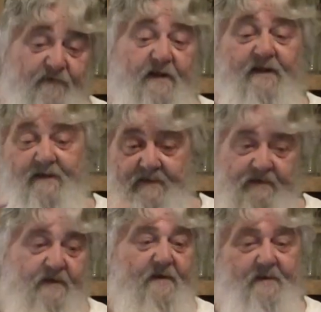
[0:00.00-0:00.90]
drinking it.
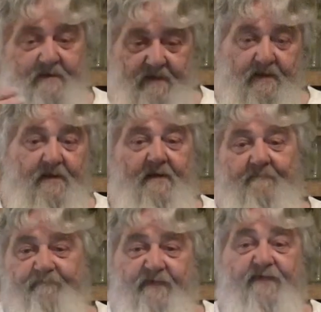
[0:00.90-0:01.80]

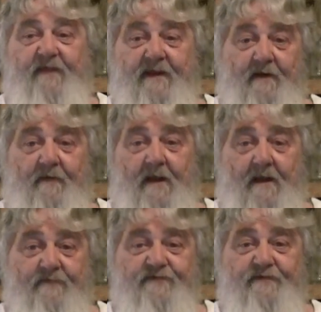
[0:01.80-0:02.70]
Just sitting
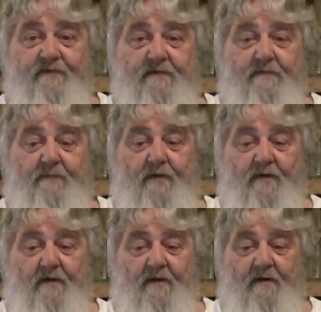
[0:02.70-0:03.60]
around shooting the
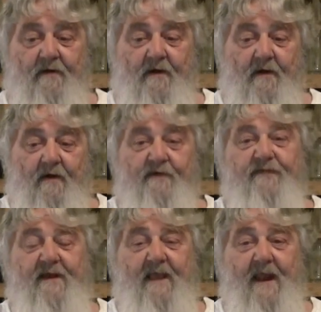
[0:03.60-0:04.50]
bull, or
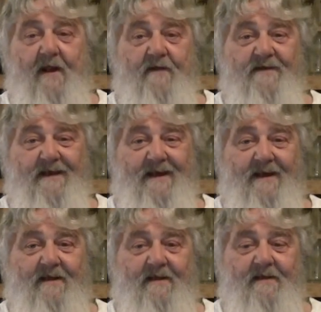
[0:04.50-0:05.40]
sitting out on the deck